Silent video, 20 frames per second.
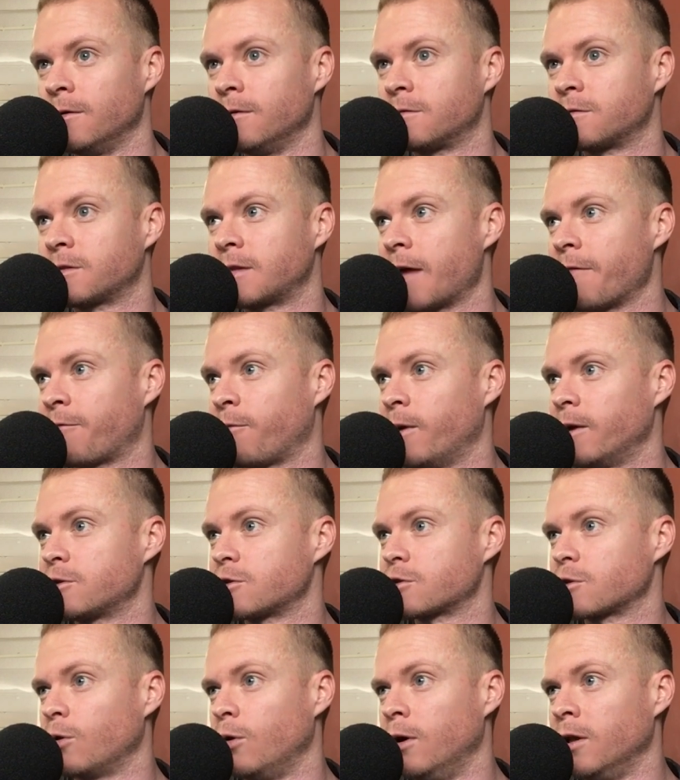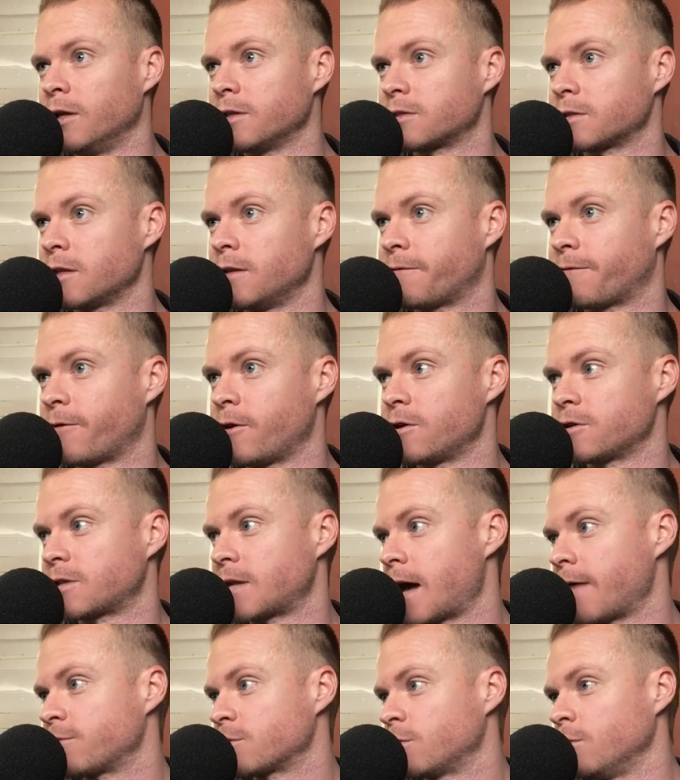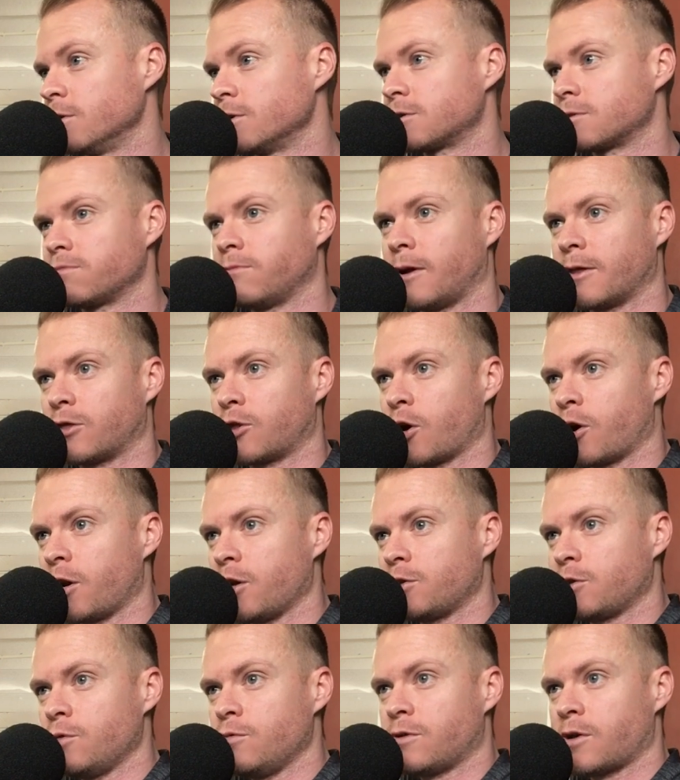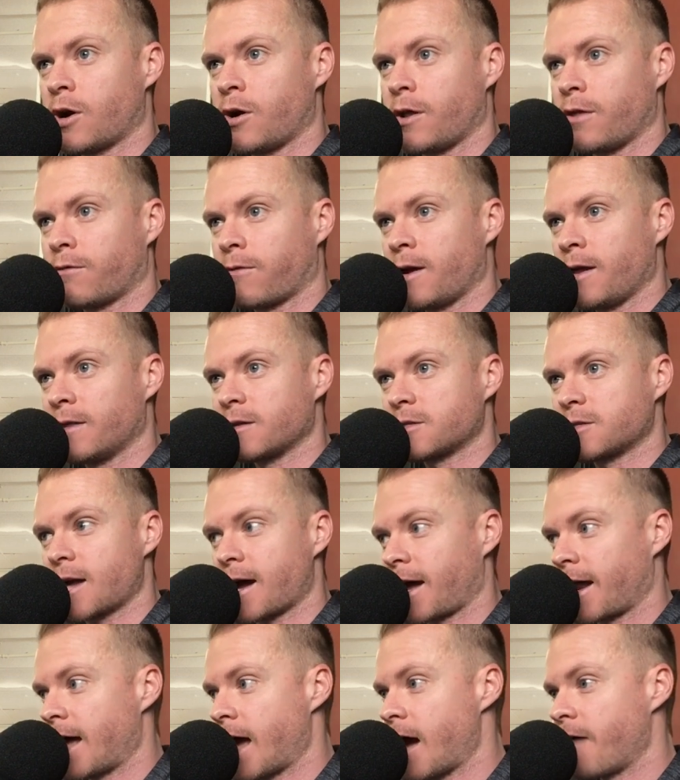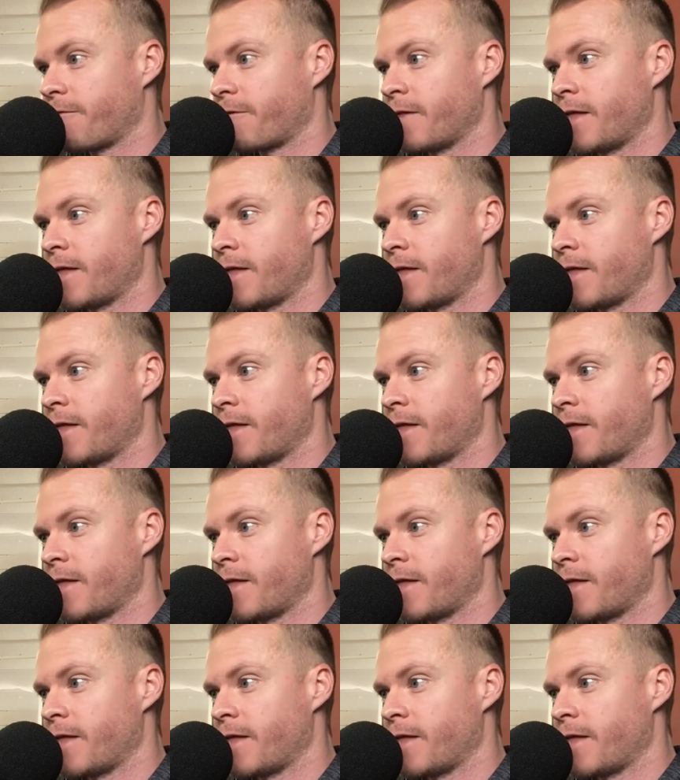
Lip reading: Steph went scoreless in the first half, scores, 32, 33 in the second half.